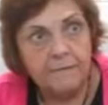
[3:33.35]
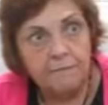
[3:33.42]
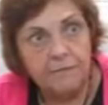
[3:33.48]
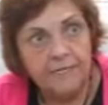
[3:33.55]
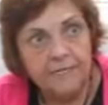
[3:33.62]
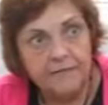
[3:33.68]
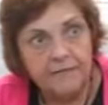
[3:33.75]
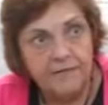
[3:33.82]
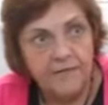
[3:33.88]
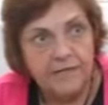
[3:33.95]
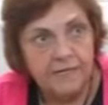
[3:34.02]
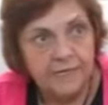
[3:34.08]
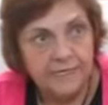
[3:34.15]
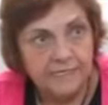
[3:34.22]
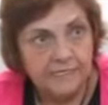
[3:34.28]
implants in
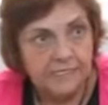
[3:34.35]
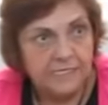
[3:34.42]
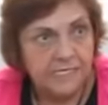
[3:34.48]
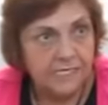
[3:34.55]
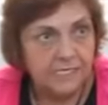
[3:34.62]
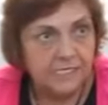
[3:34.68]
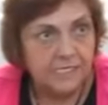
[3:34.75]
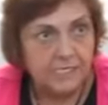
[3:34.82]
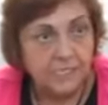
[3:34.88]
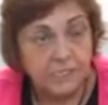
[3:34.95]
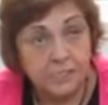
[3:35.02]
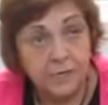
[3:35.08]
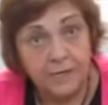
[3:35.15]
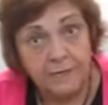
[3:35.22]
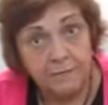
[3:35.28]
the United States and
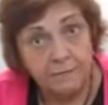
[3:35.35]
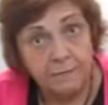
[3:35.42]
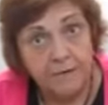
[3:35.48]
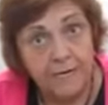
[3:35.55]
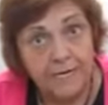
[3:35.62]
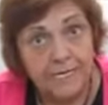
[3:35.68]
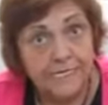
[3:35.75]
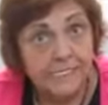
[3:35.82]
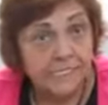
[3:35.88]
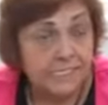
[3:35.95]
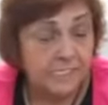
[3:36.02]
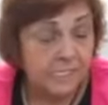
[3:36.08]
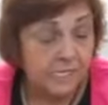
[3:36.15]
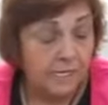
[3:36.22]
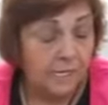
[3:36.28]
saw the
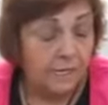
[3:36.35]
price